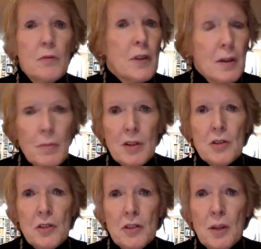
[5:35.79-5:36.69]
Very
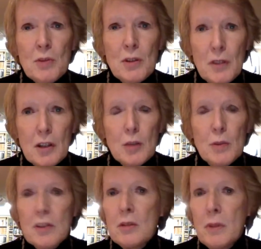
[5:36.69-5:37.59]
much the same sort of
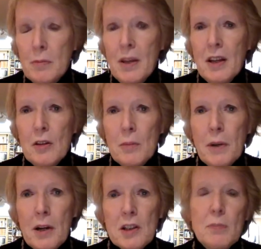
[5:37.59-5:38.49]
arguments had been made in the
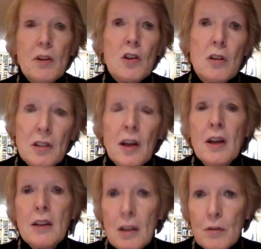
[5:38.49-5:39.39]
past about not
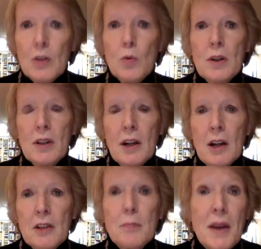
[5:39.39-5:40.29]
giving working
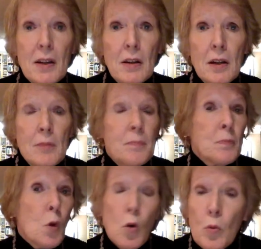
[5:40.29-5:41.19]
class men
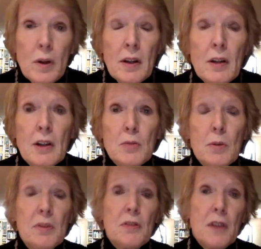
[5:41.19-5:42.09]
or working class
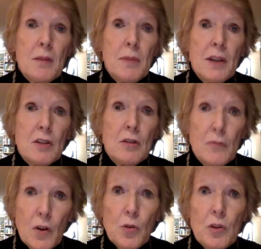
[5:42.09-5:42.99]
women for that matter the
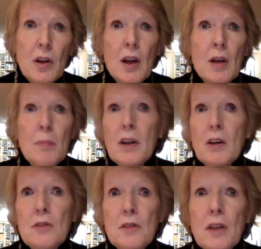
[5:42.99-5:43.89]
vote
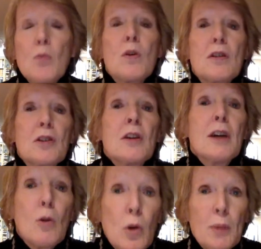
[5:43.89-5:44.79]
because they weren't
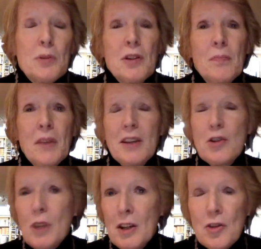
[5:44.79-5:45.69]
equipped
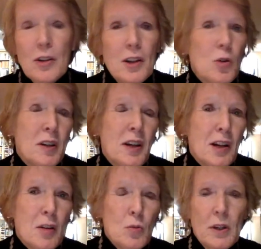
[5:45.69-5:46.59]
educationally or in
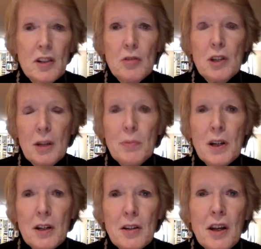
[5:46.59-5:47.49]
any other way to take
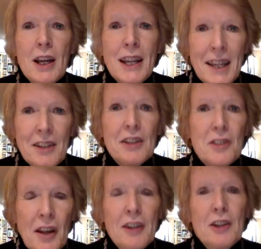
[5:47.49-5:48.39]
part in
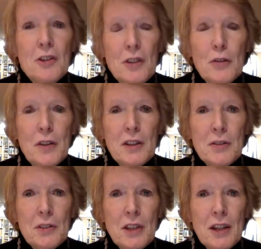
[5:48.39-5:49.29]
deciding on the
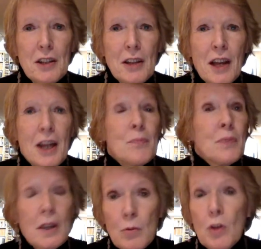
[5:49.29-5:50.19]
affairs of state.
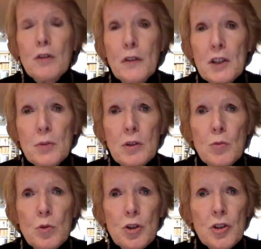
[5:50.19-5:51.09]
And what the First
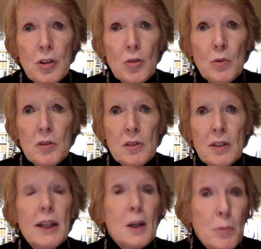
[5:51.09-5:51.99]
World War showed was
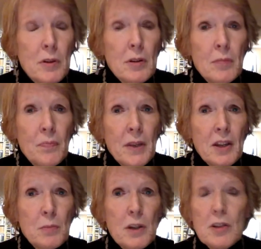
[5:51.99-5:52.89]
that labor,
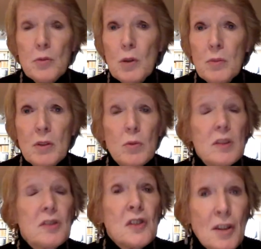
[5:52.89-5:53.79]
as much as women,
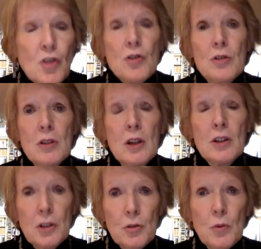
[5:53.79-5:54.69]
were essential
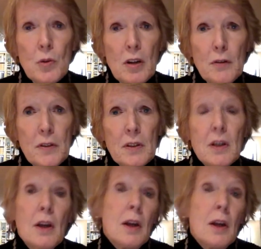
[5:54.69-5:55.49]
to the war effort.